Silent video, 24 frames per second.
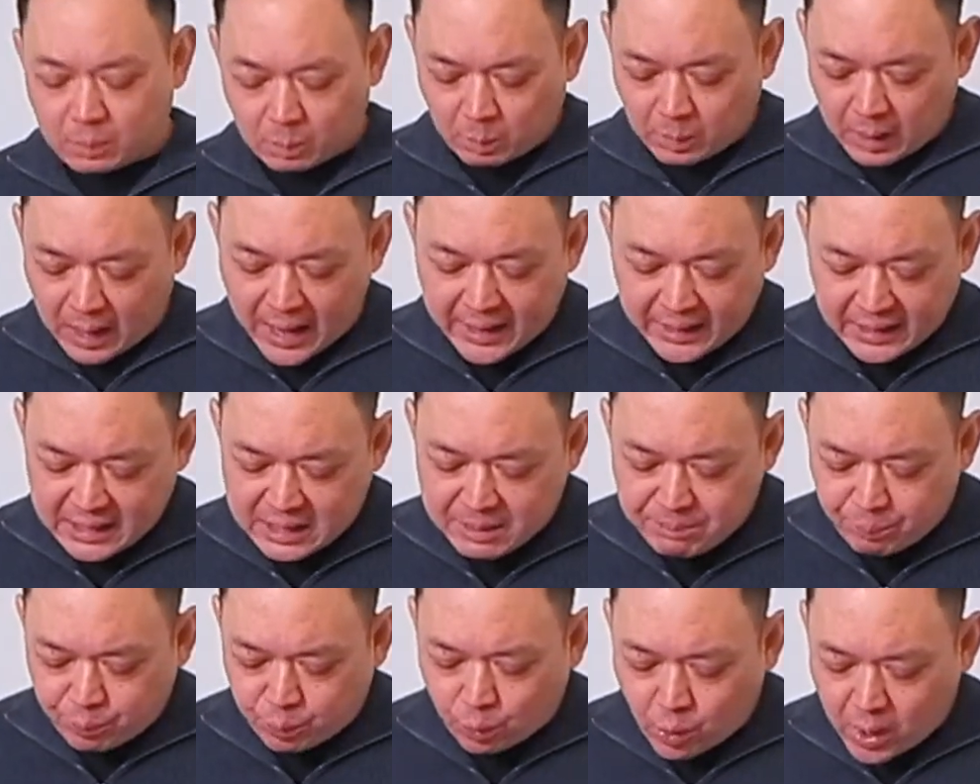like
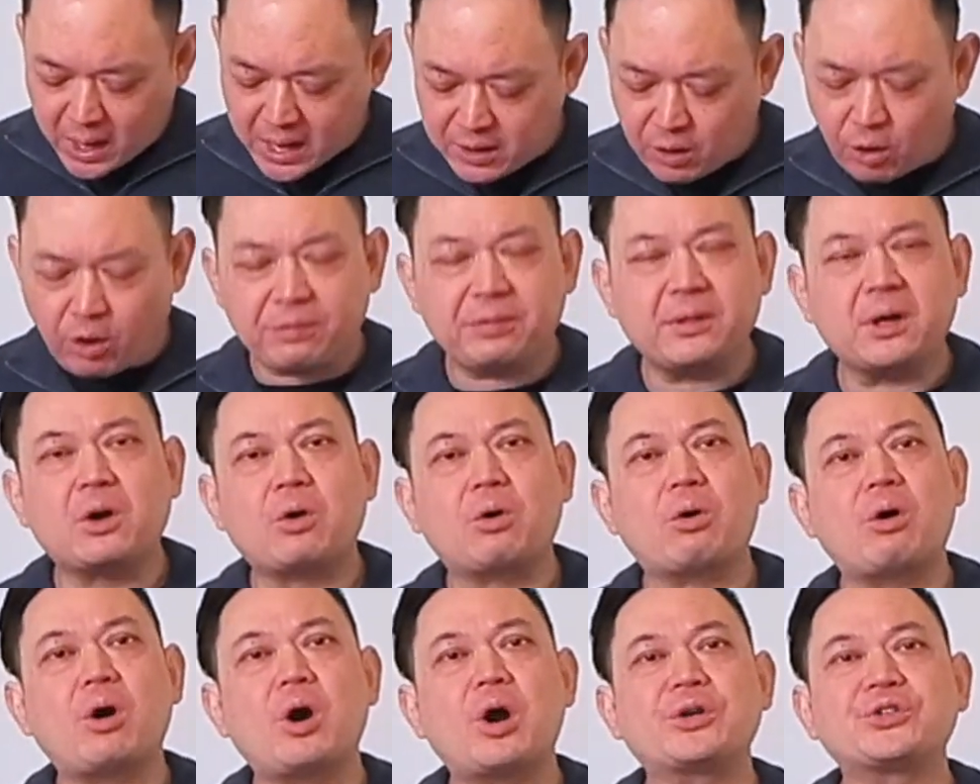he prayed on the
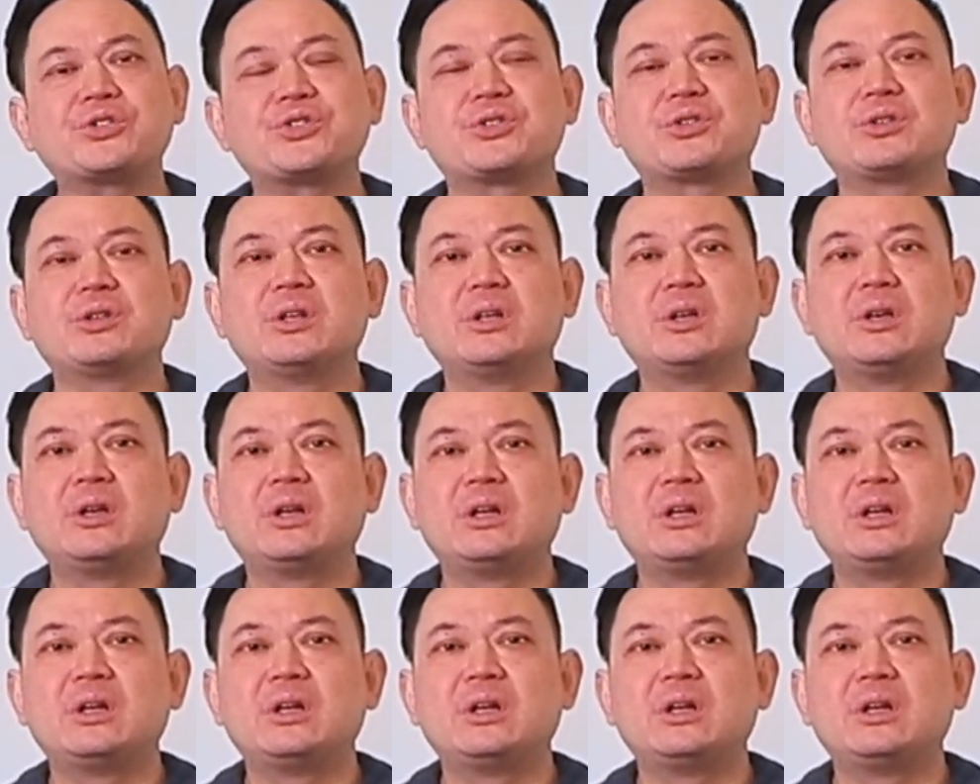cross.